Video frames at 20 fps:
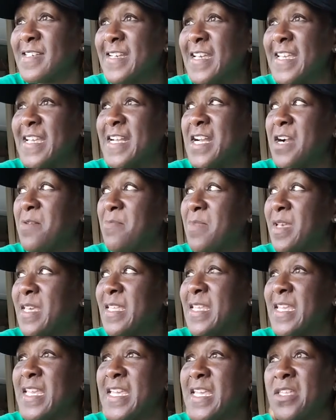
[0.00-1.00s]
He come
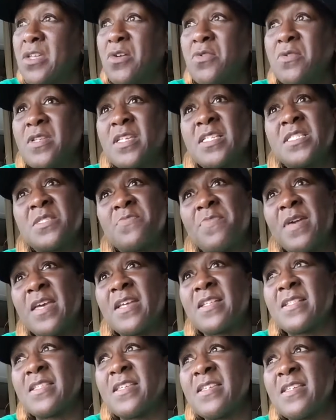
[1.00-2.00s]
in and he don't
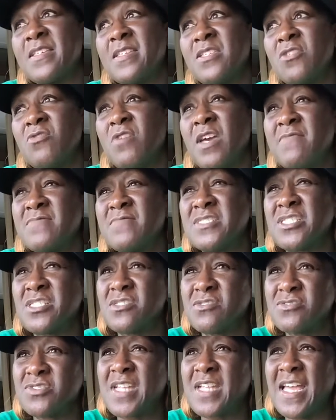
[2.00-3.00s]
expect it. You have
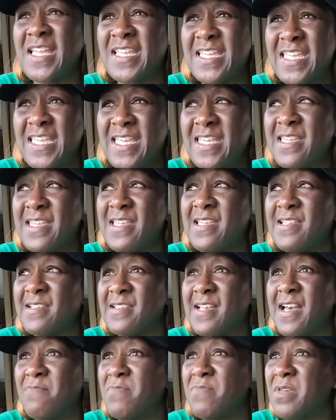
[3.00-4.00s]
children, I get it.
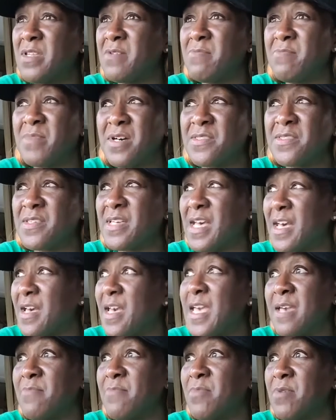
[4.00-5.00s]
I've been a mother.
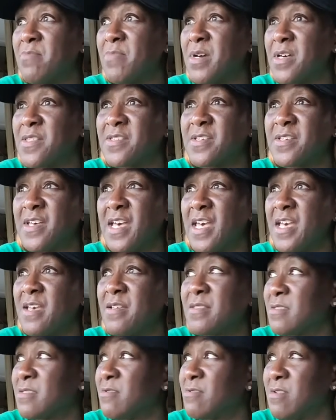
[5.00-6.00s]
I am a mother. I
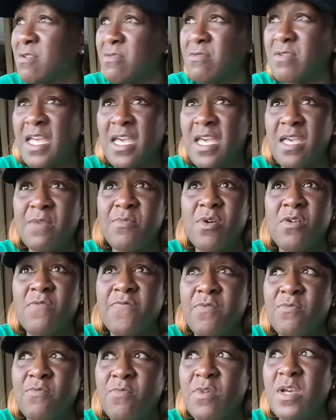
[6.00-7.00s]
had,
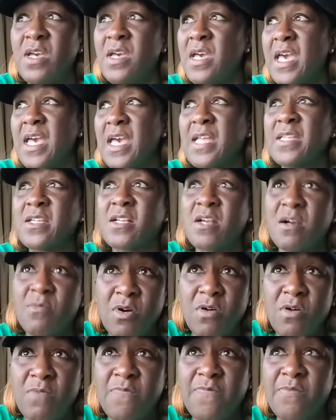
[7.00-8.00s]
had to come
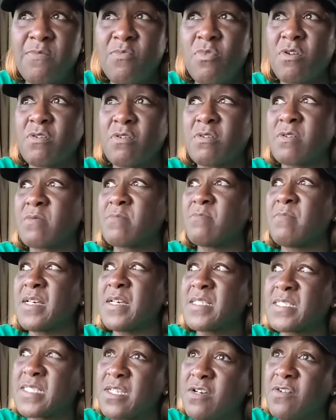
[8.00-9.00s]
home from work
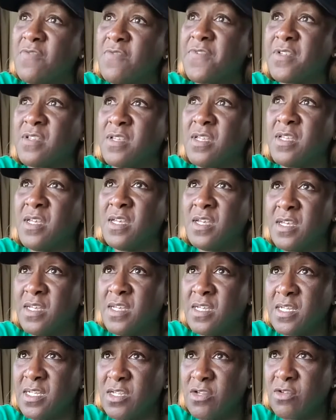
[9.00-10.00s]
myself and,
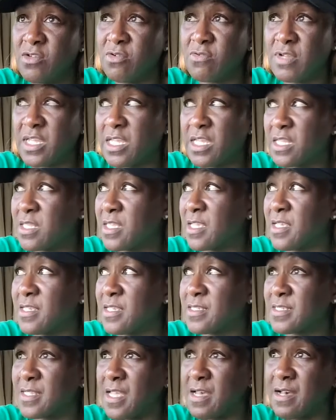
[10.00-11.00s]
get
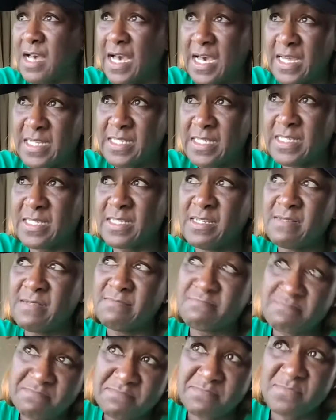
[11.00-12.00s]
things. Now, honestly,
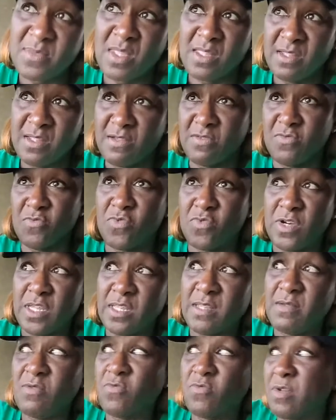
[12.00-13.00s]

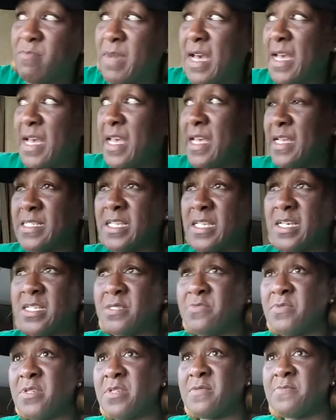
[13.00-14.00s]
with my
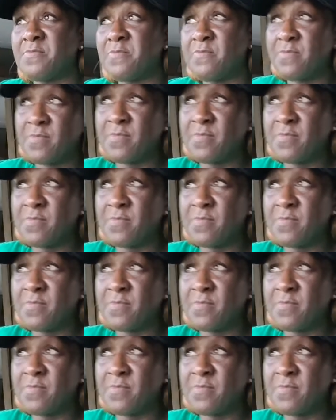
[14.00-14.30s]
ex-husband,